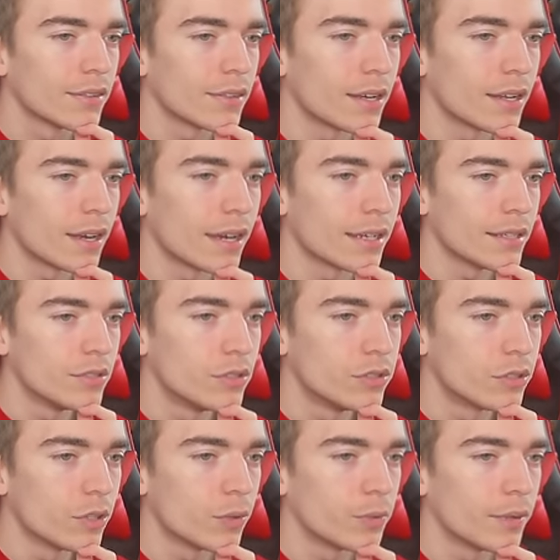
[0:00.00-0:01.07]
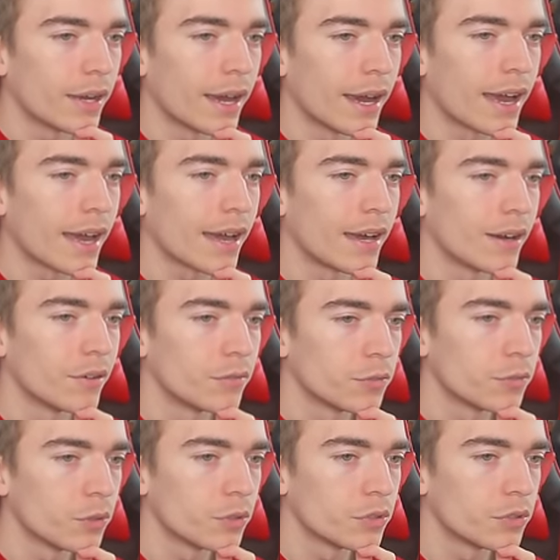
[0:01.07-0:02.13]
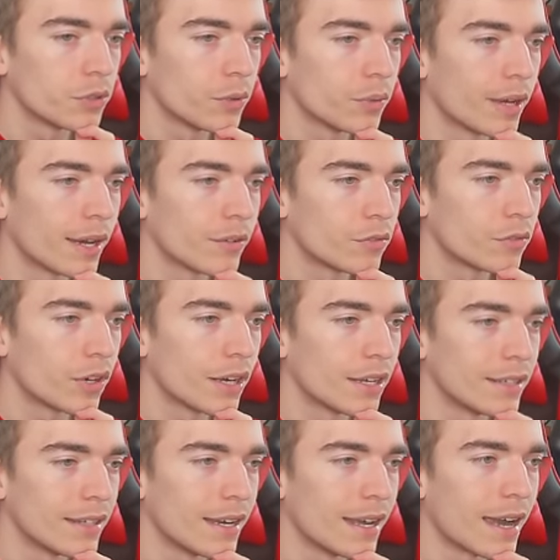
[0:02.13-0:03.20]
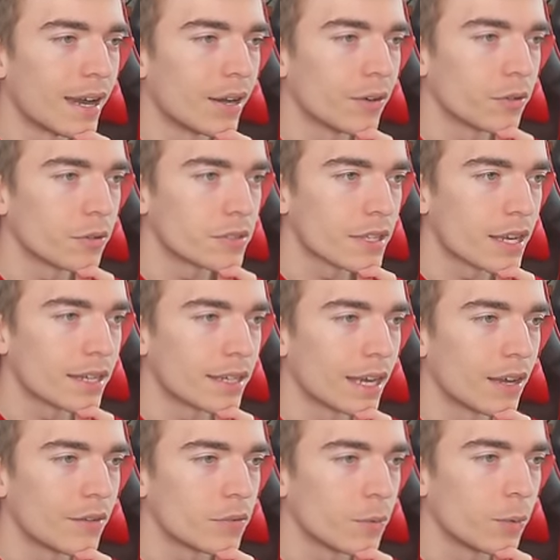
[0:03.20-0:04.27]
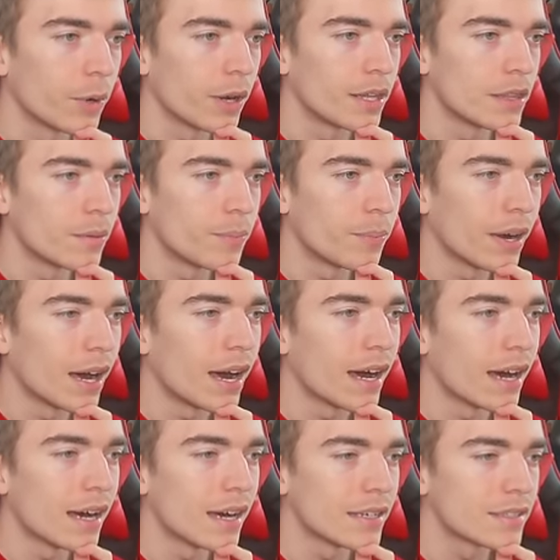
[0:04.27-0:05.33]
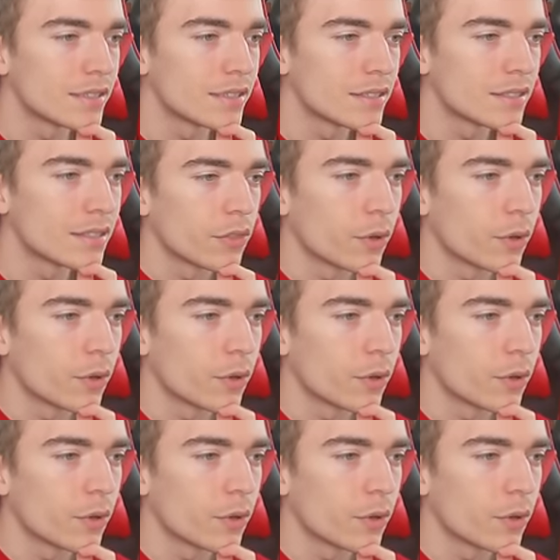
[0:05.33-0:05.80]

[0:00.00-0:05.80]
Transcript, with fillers: that I don't have or don't have right now because I gave them away in the past.